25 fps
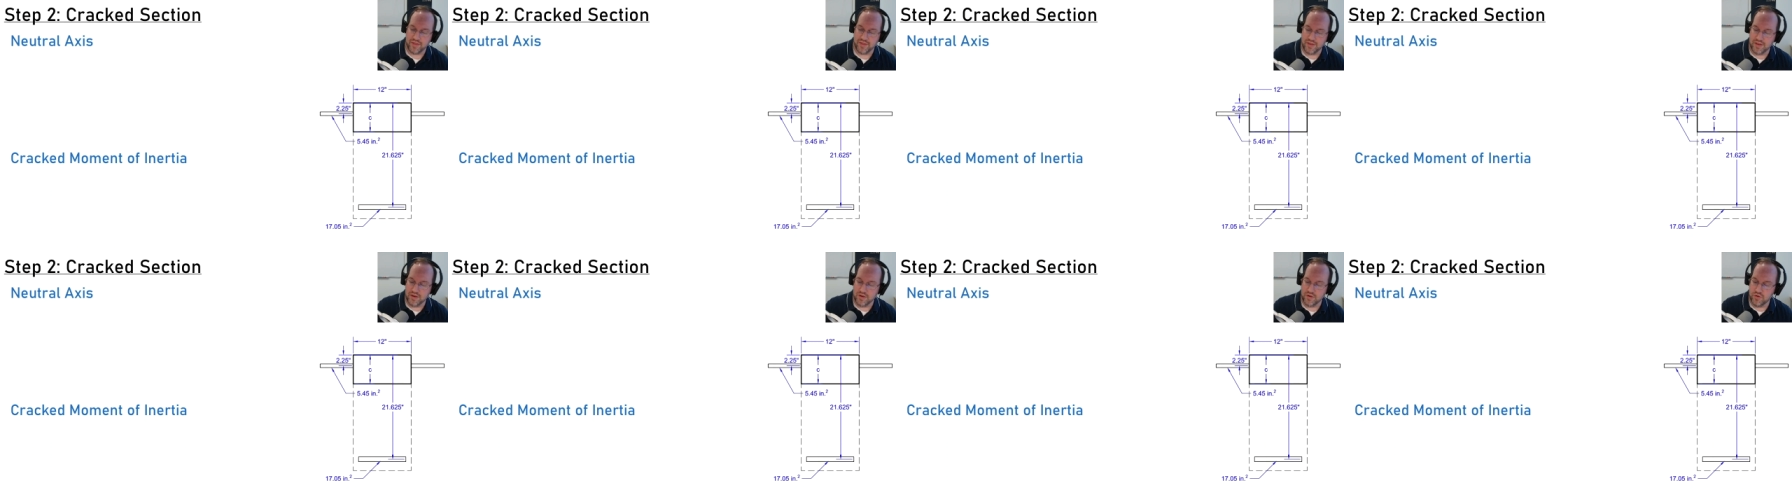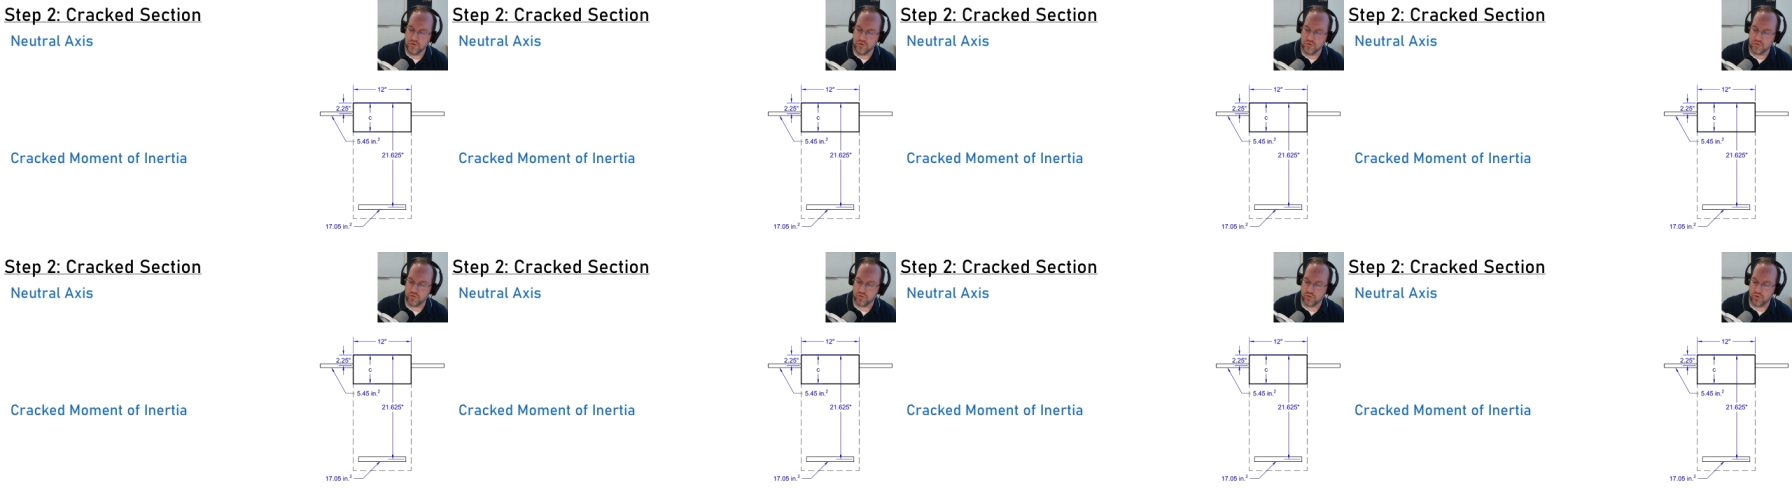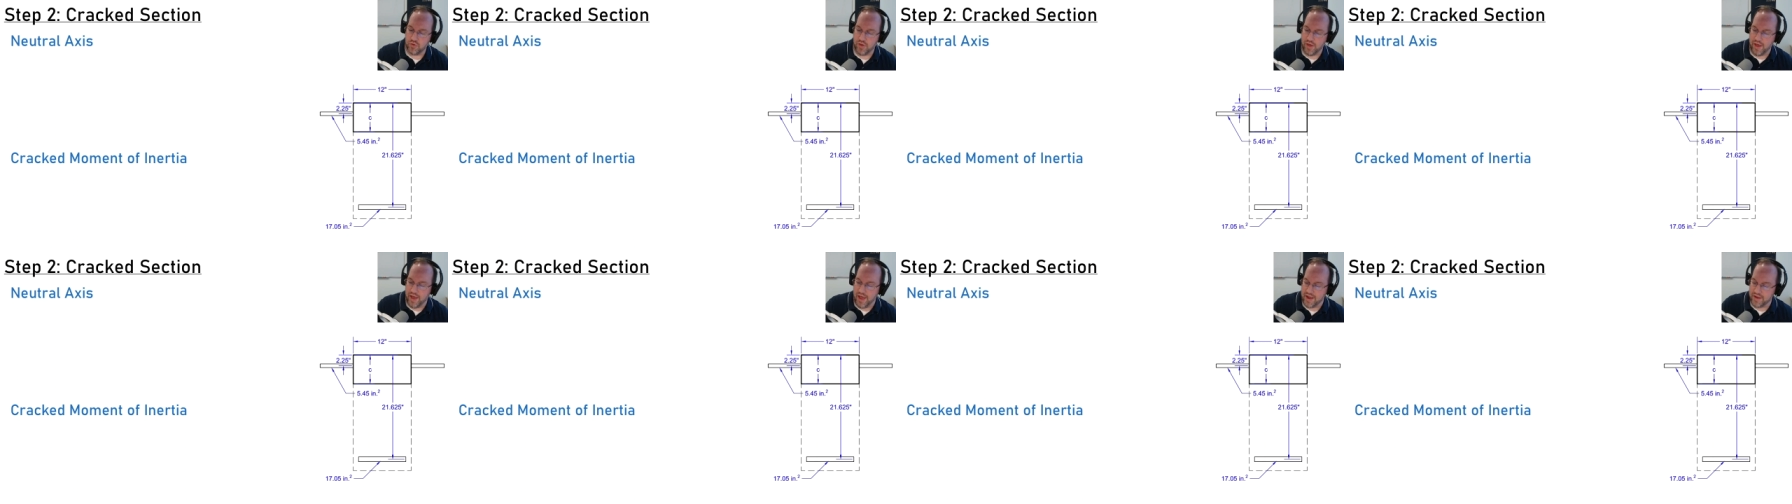the
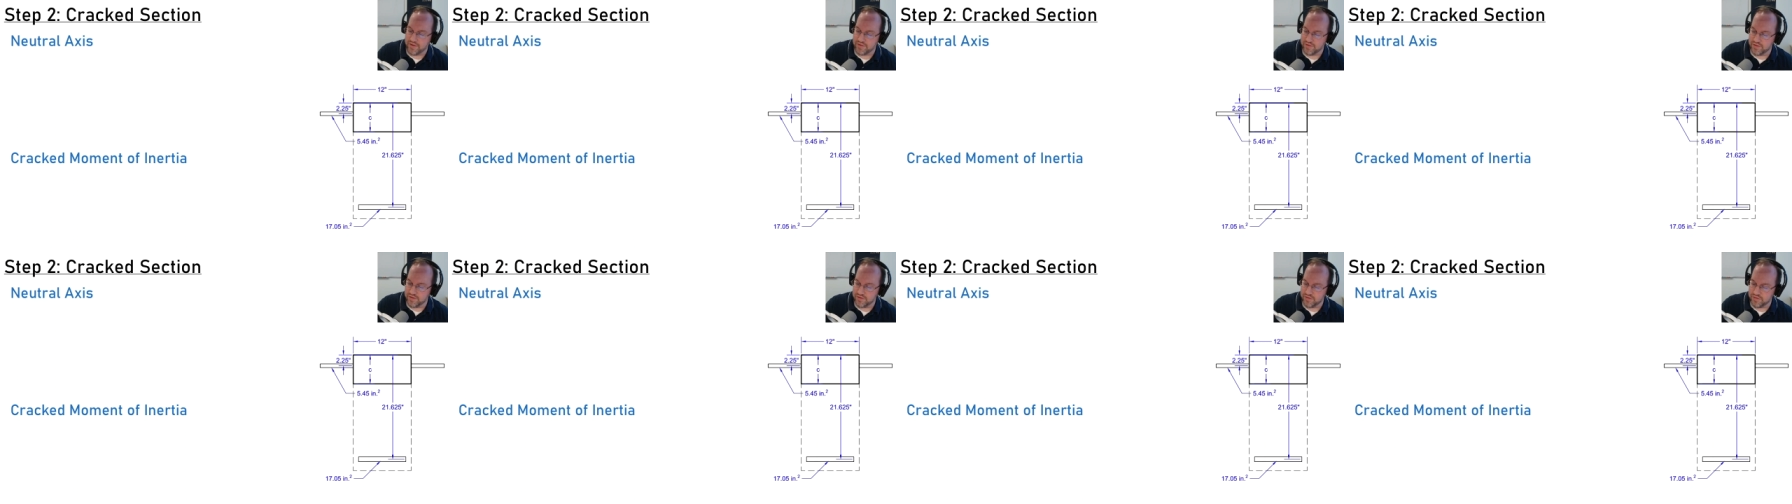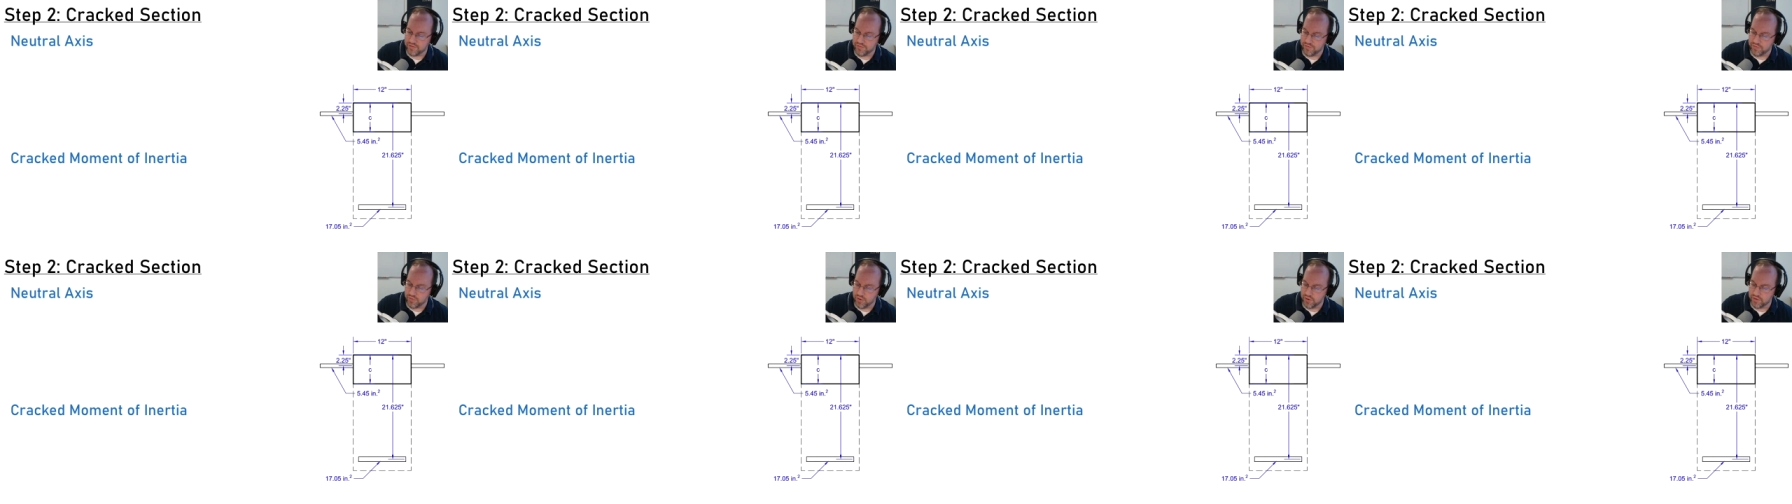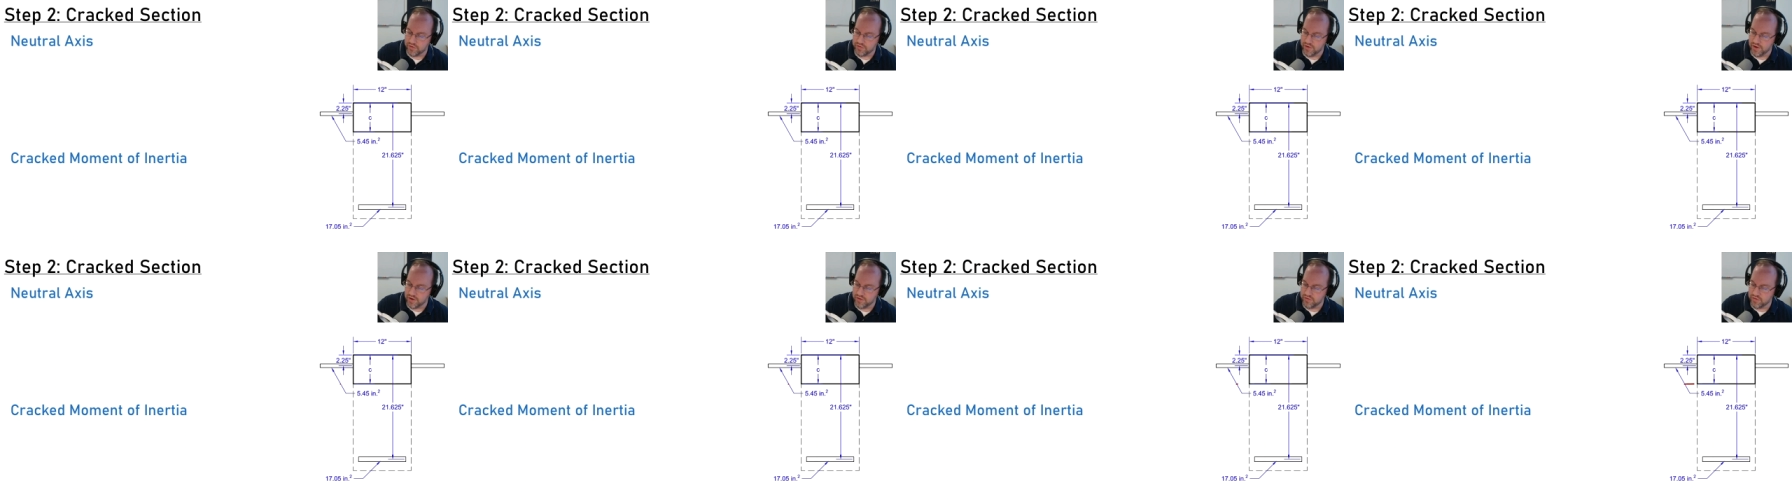neutral axis for a
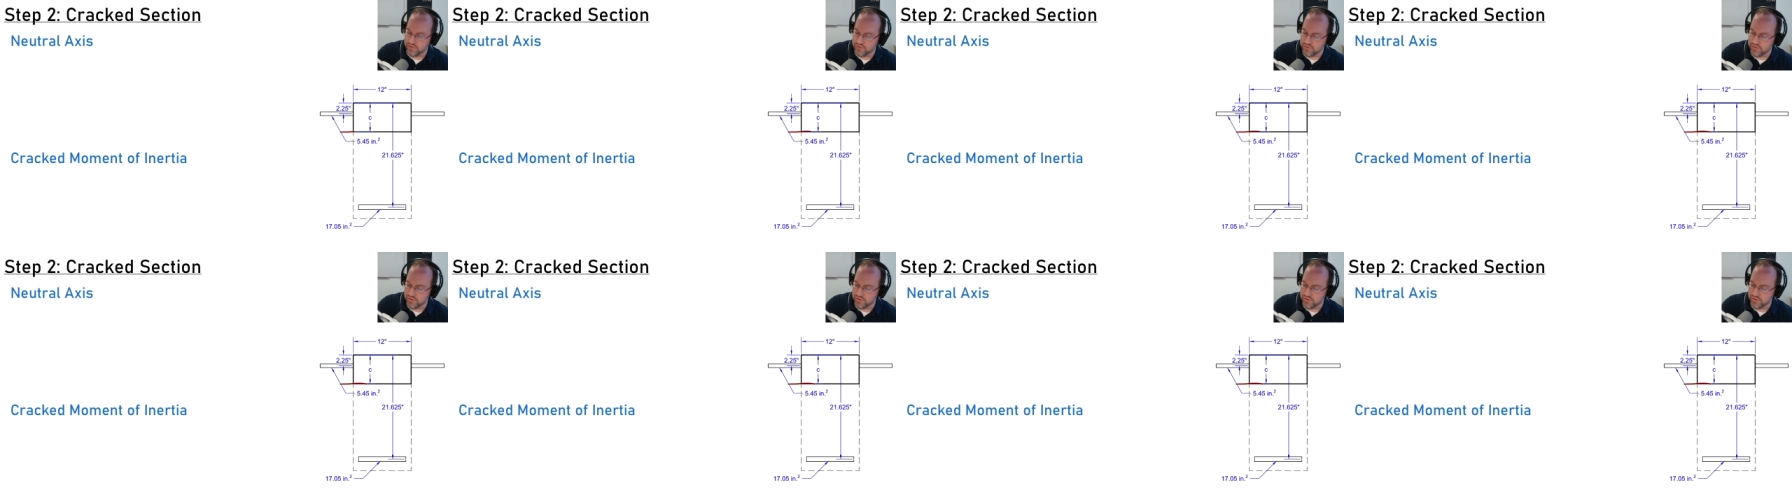section.